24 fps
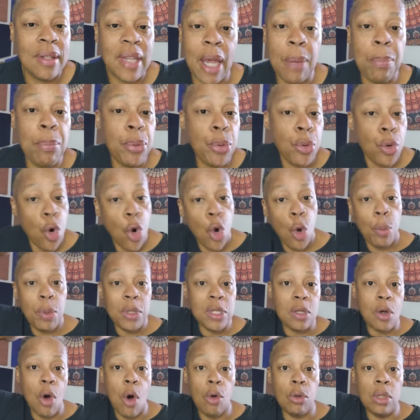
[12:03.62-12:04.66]
That probe
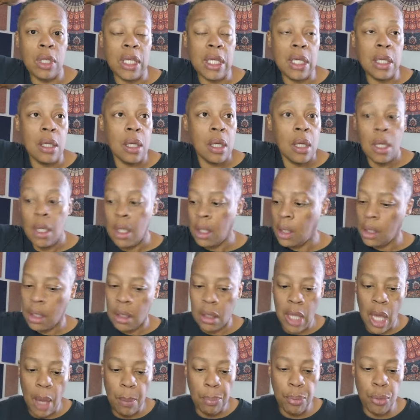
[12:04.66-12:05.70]
is only,
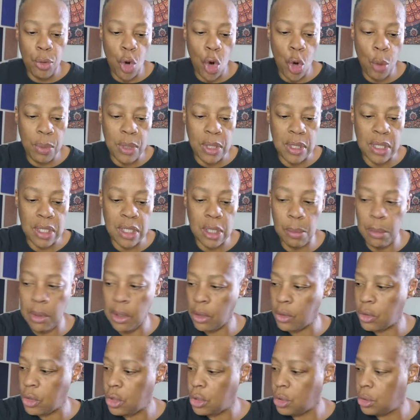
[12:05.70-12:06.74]
that probe is
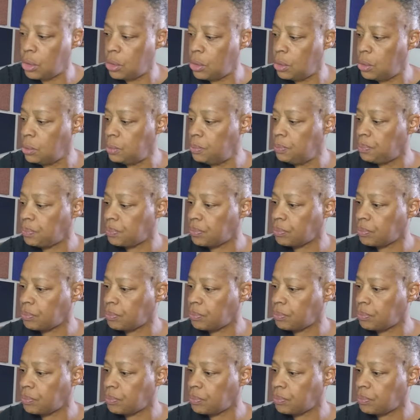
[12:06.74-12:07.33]
similar to